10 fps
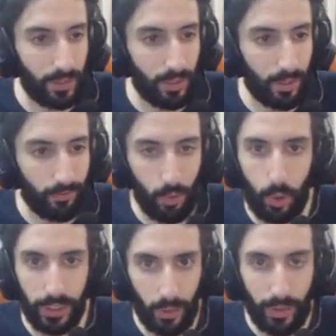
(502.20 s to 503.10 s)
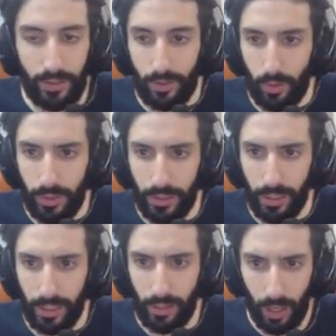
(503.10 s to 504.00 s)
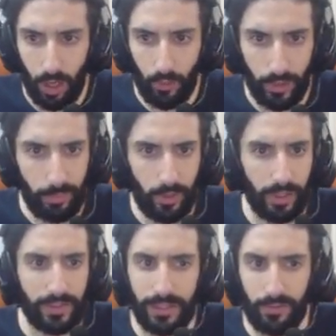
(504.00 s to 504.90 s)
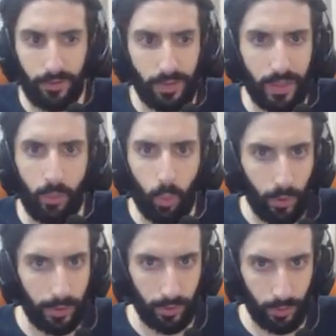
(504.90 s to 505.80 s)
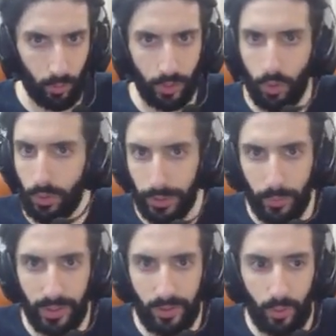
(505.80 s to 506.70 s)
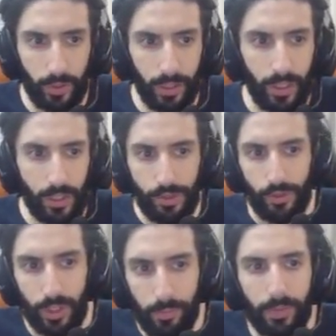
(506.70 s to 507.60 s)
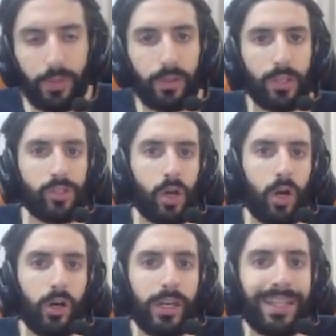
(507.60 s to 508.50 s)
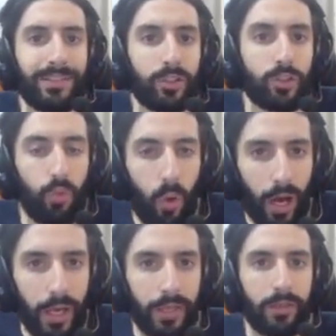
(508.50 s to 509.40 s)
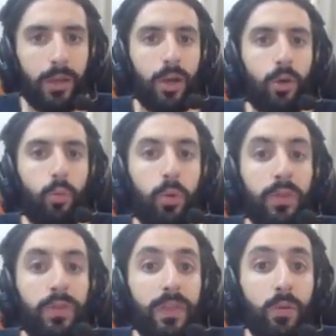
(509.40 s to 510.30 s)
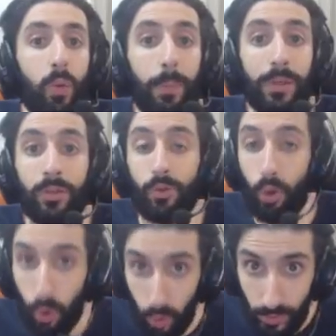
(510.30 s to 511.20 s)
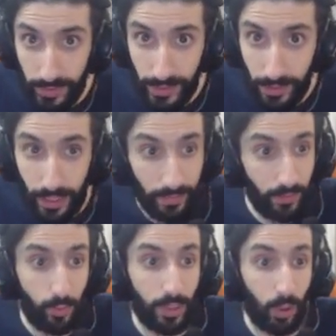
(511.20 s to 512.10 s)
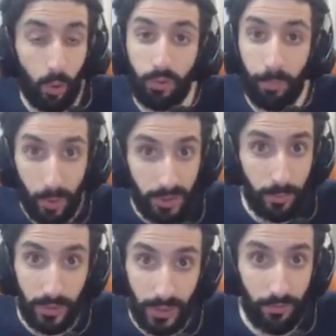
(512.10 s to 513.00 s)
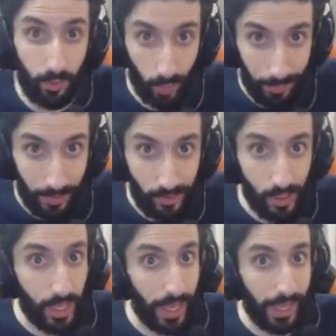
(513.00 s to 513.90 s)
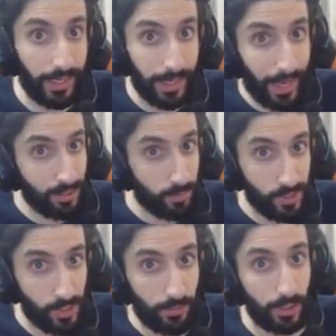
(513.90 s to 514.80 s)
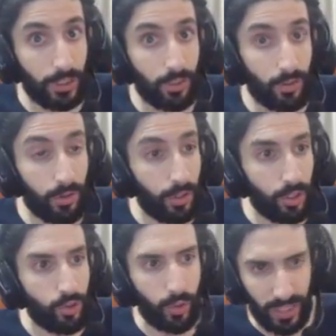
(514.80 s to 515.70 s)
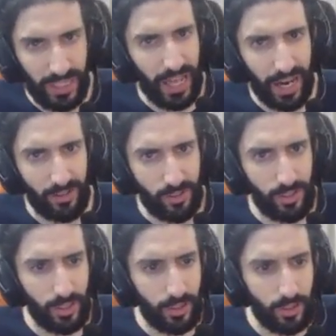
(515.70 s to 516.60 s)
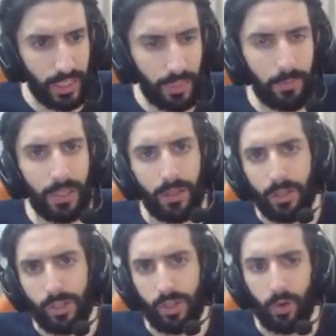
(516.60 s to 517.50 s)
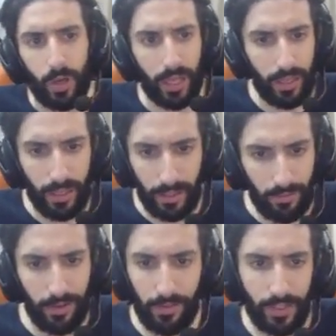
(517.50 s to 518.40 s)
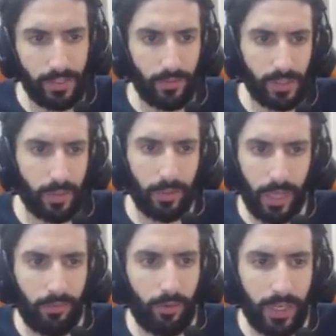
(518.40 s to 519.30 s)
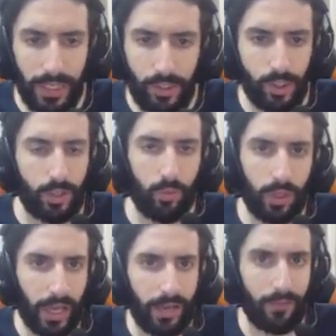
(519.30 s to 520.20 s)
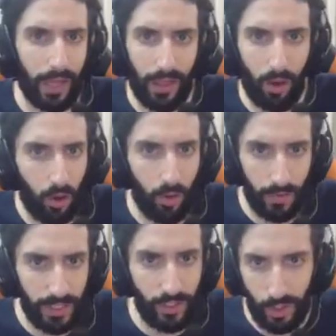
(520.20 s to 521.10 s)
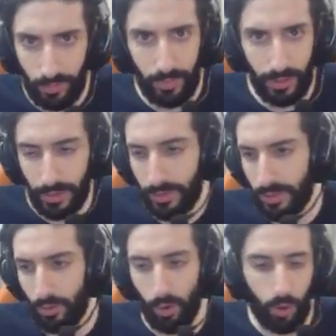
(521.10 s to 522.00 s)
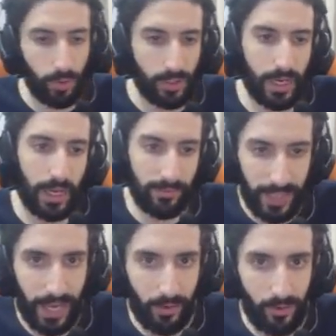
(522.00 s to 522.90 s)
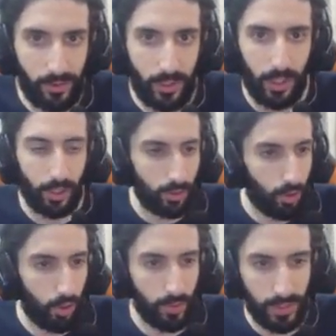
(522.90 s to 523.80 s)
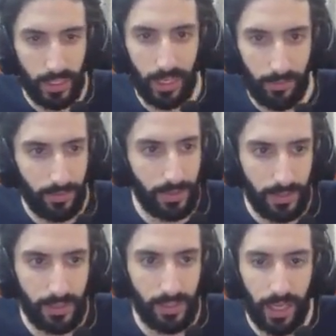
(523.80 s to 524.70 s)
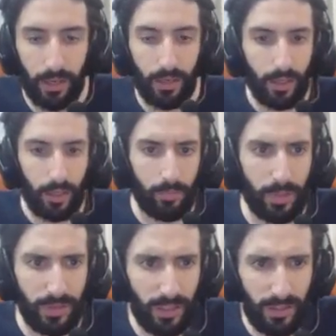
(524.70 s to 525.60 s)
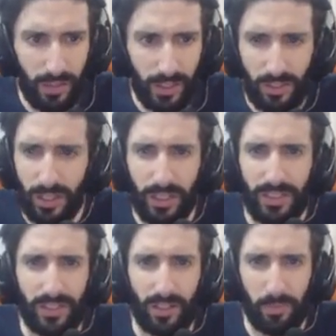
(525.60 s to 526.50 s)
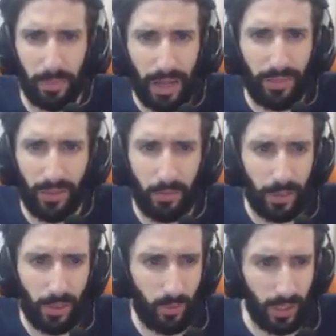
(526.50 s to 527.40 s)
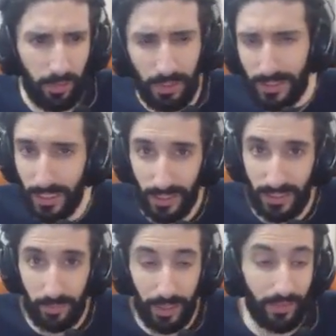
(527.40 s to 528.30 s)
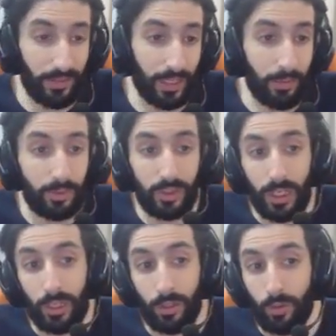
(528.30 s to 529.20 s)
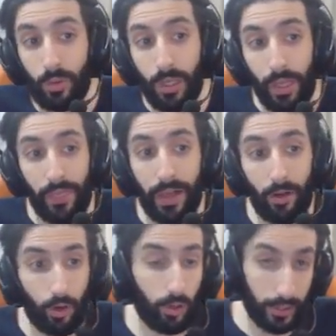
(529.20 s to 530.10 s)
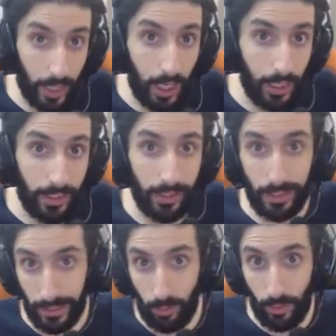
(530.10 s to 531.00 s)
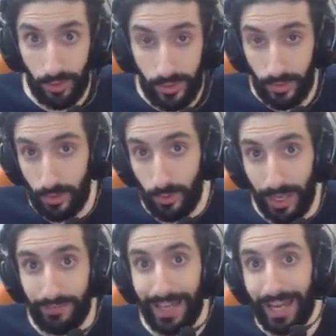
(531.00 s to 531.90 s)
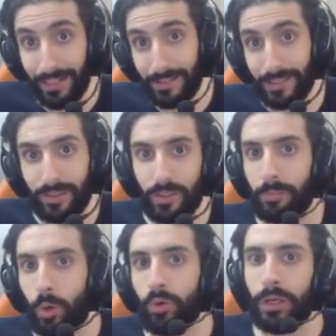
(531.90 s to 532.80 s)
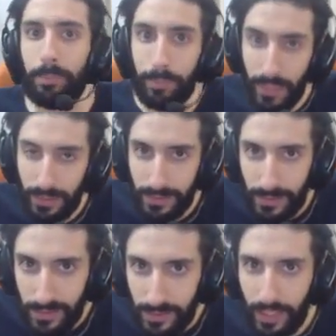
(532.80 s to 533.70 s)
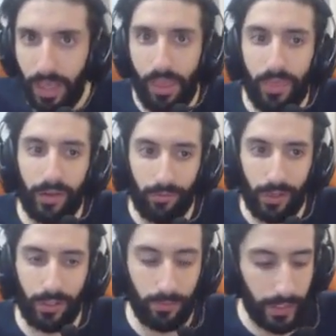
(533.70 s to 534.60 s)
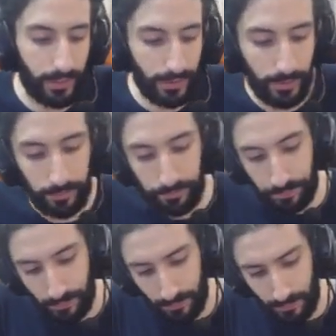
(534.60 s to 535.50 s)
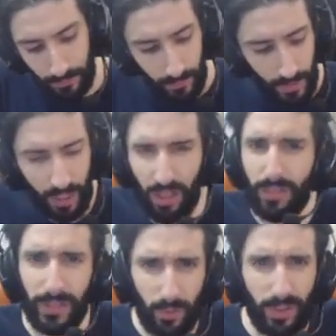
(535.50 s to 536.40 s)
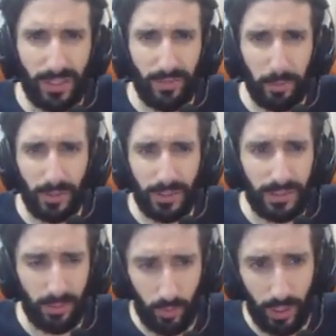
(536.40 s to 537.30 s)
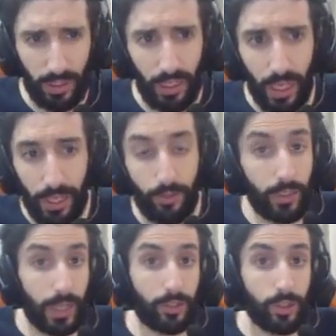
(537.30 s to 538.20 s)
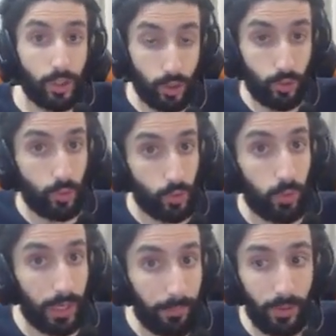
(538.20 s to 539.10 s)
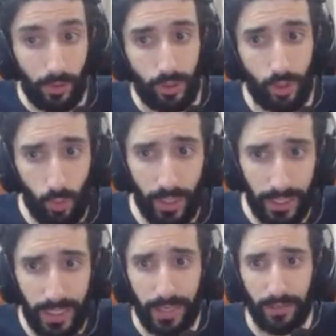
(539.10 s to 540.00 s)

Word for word: if you hold a great sword in on Reaper, it's different than Warrior when you hold a great sword. So the abilities are intertwined with the weapon you're holding, and you can hold multiple different weapons, and not specifically your your class. You get me? So in Final Fantasy, for example, every ninja will have all the ninja abilities. You're always gonna have daggers. You're always gonna have this, this, that. But that that's not necessarily a bad thing, by the way. I'm not saying that's a bad thing. I'm just telling you that early on in Guild Wars 2, you have access to more abilities than Final Fantasy a lot of aggressive abilities as well. And you can actually choose what abilities you want to get.